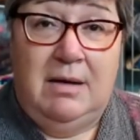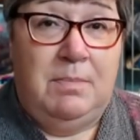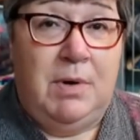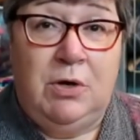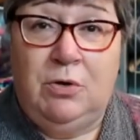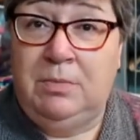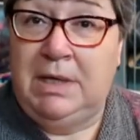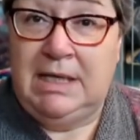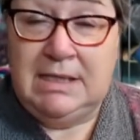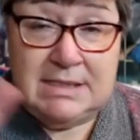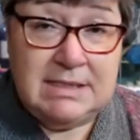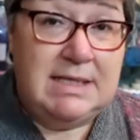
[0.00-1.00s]
by all
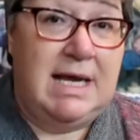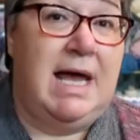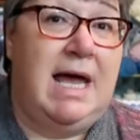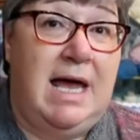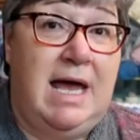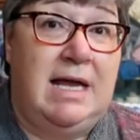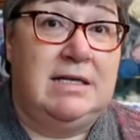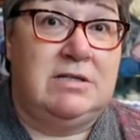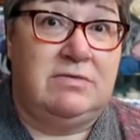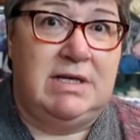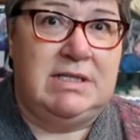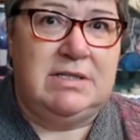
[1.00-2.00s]
means,
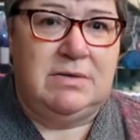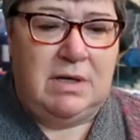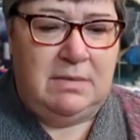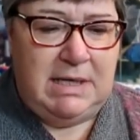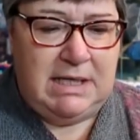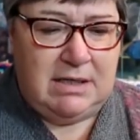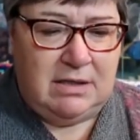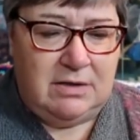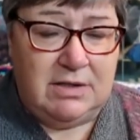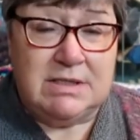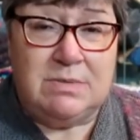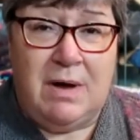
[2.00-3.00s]
enter into our make
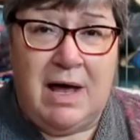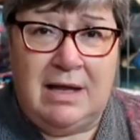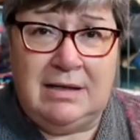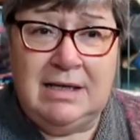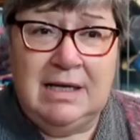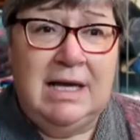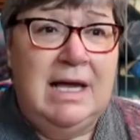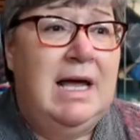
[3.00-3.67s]
along as well.